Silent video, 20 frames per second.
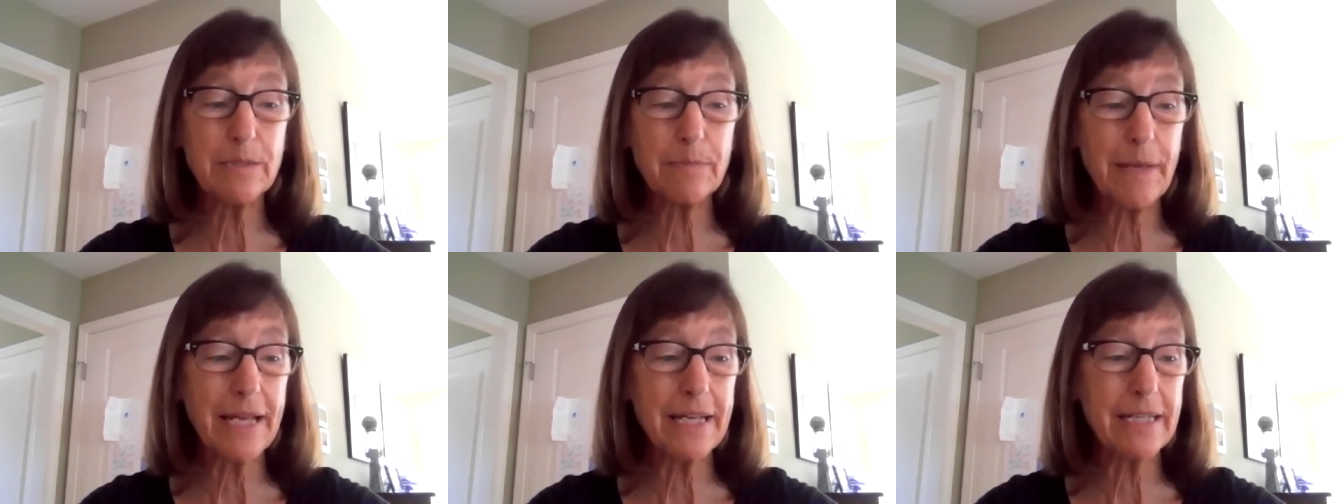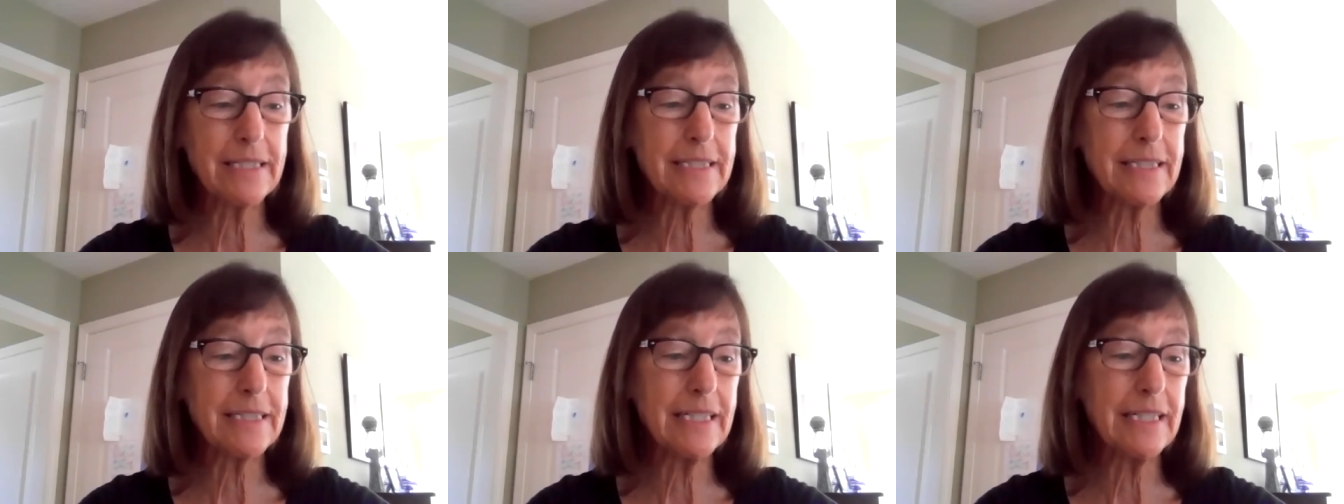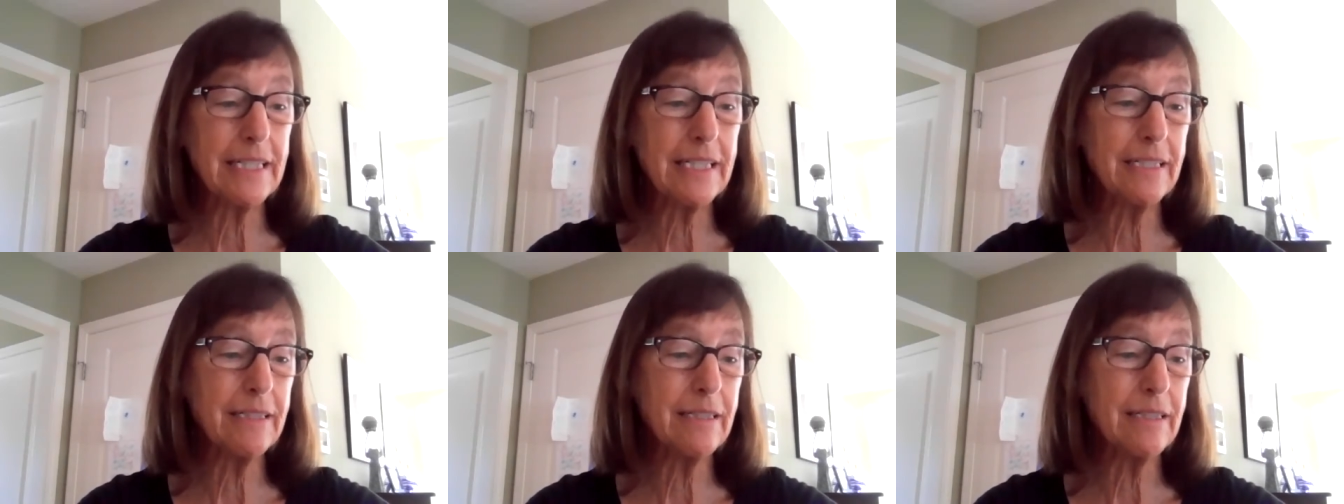
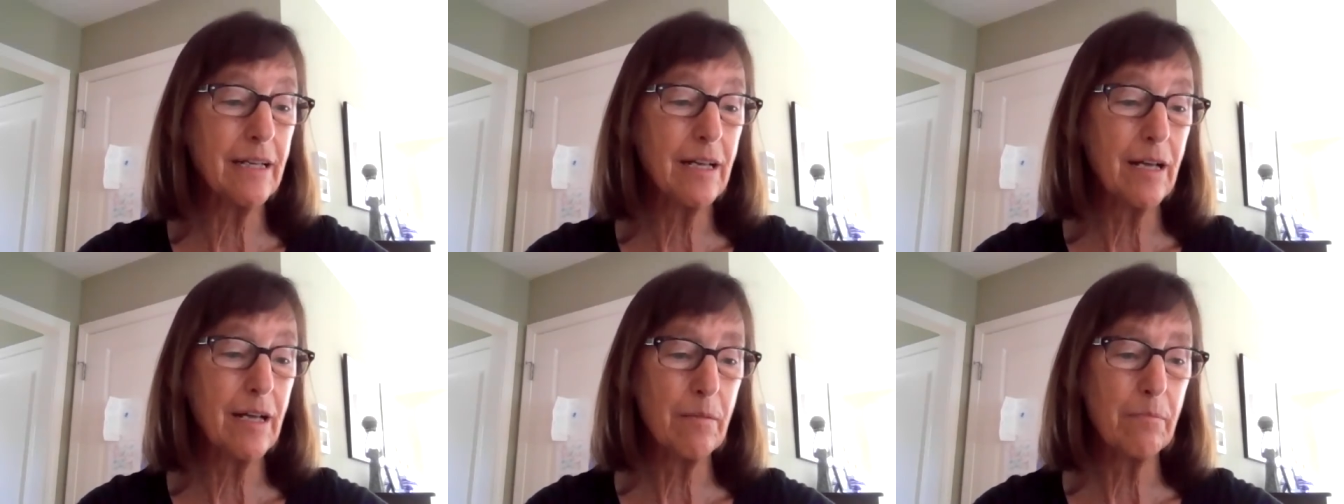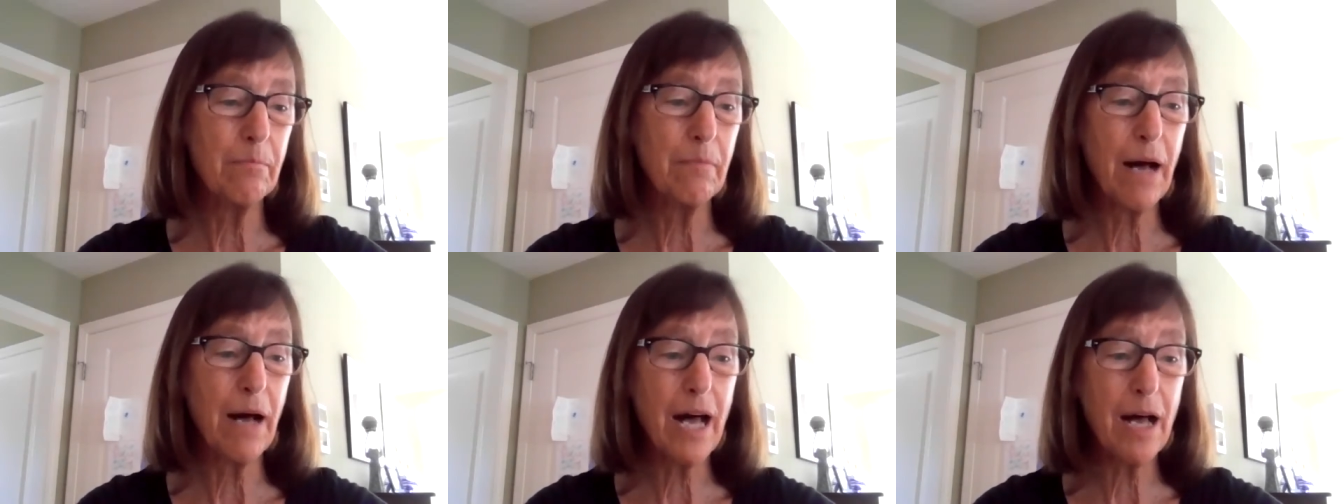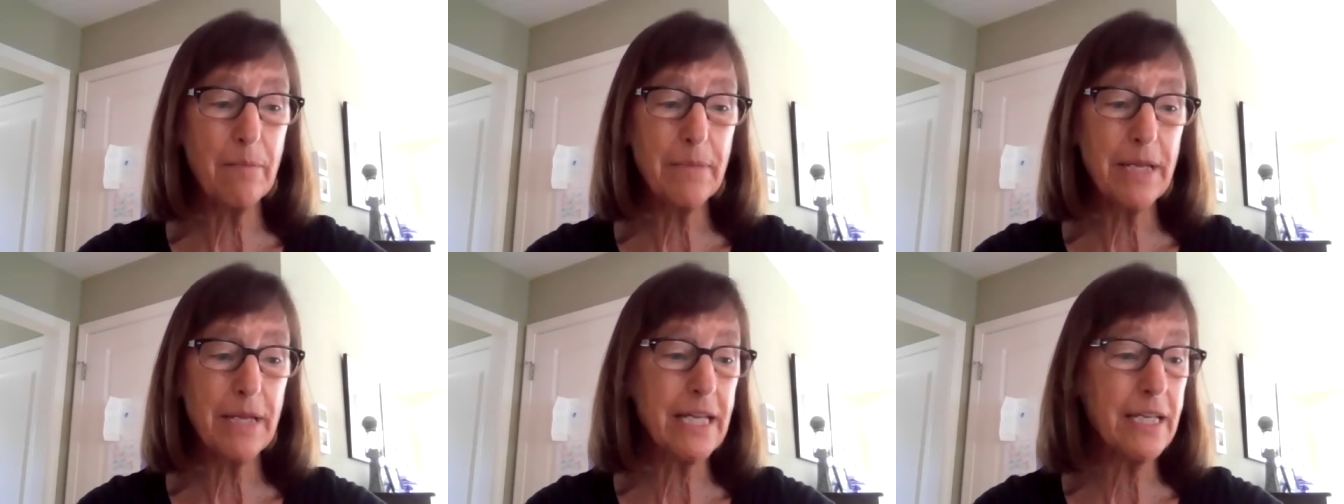Magazine,
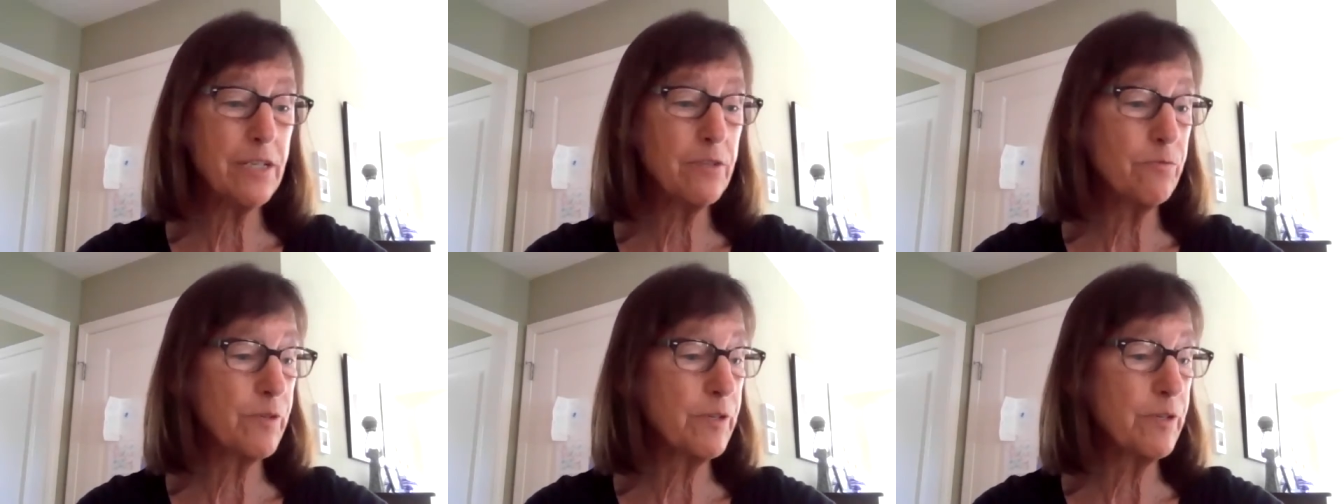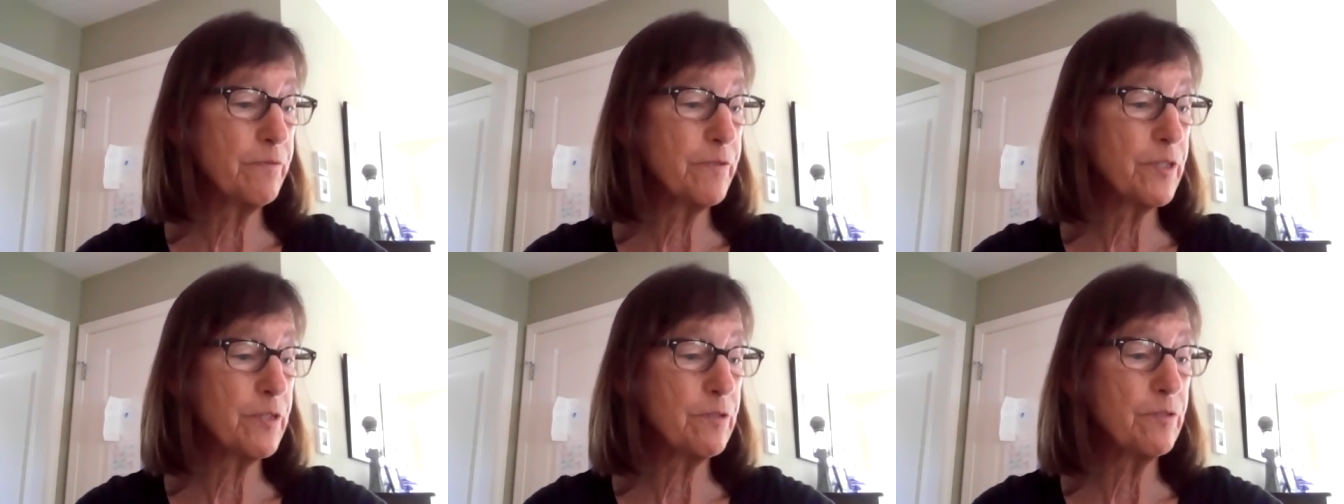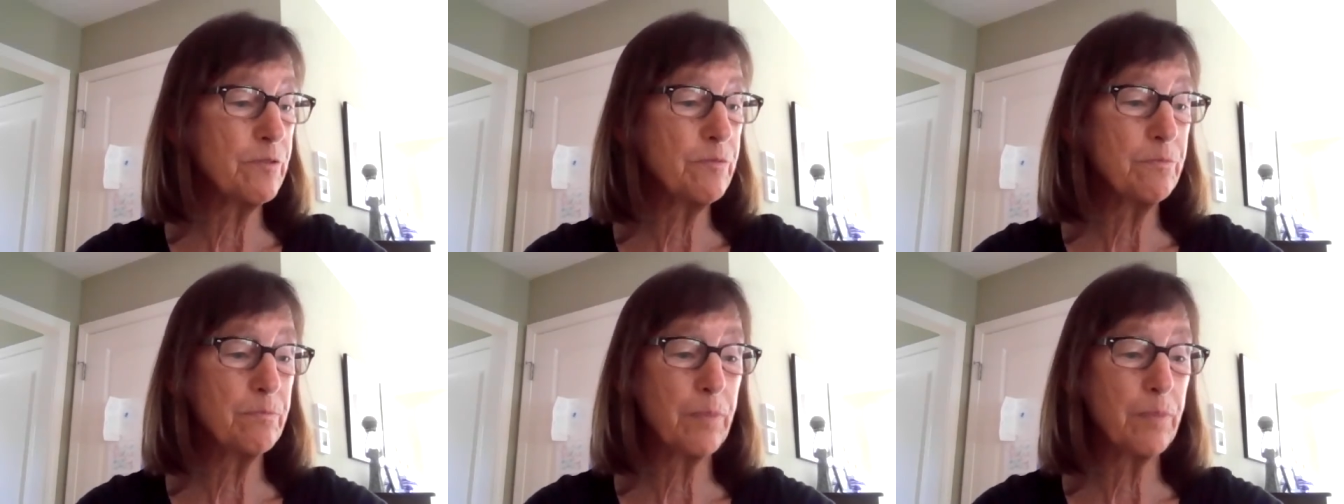Mom Egg Review,